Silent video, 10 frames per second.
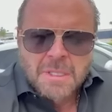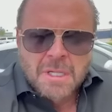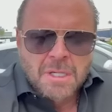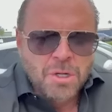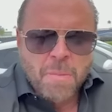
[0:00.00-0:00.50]

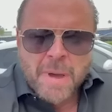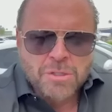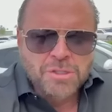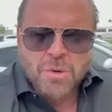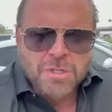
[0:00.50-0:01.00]
no better
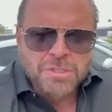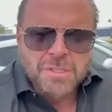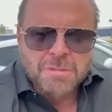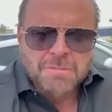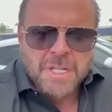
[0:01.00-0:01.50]
source
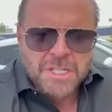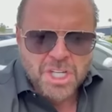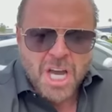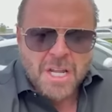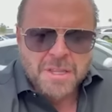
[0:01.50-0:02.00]
than
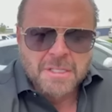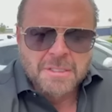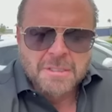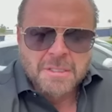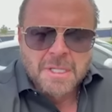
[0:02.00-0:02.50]
Jonathan.
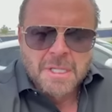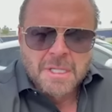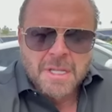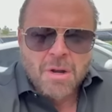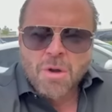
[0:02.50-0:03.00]

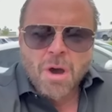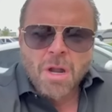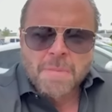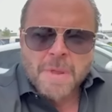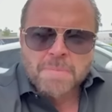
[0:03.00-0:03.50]
They don't call
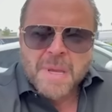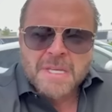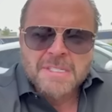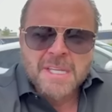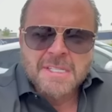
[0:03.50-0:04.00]
him the Pick
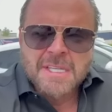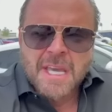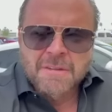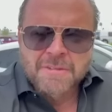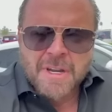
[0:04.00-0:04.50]
Six
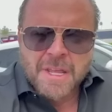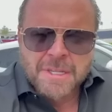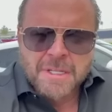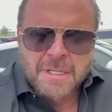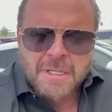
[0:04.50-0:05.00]
King for
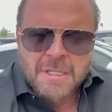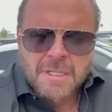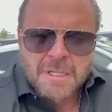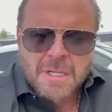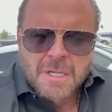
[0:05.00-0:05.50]
nothing.
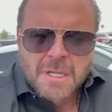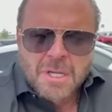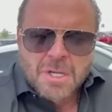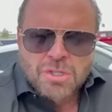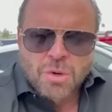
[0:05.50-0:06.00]

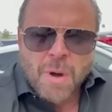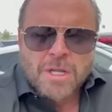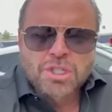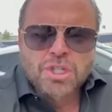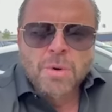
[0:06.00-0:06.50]
So why
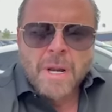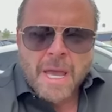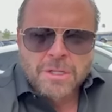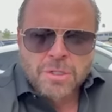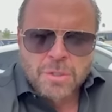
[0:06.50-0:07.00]
don't you do what I
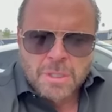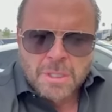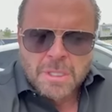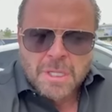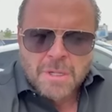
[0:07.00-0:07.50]
do
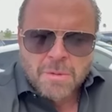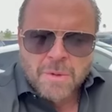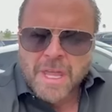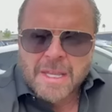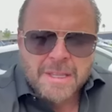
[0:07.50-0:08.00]

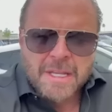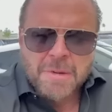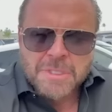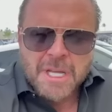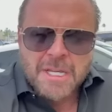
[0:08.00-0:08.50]
with anything that
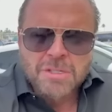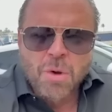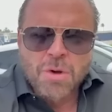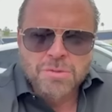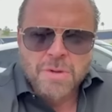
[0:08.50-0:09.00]
pertains to
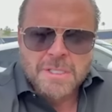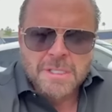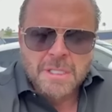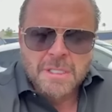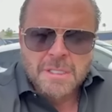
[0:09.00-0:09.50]
horse
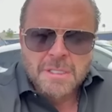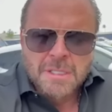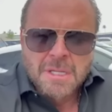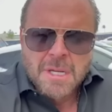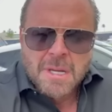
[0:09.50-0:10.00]
racing?
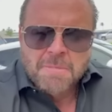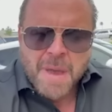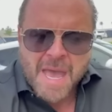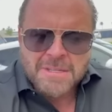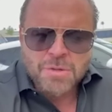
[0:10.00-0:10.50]

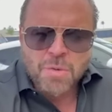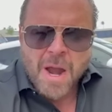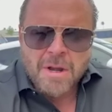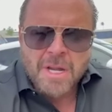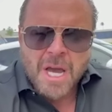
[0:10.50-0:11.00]

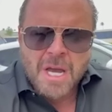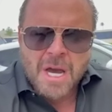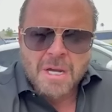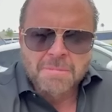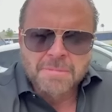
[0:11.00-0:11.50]

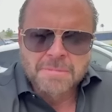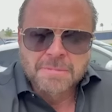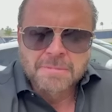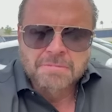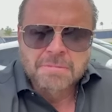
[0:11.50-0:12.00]
PassTheWire.com.
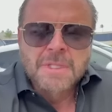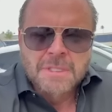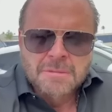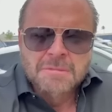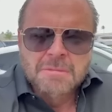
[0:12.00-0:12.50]

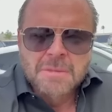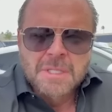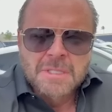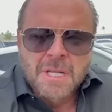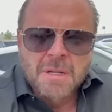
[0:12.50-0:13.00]

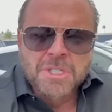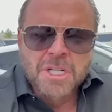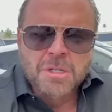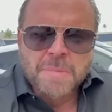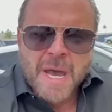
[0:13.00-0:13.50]
Tell him Cheeto
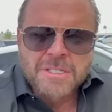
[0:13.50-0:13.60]
DiPaggio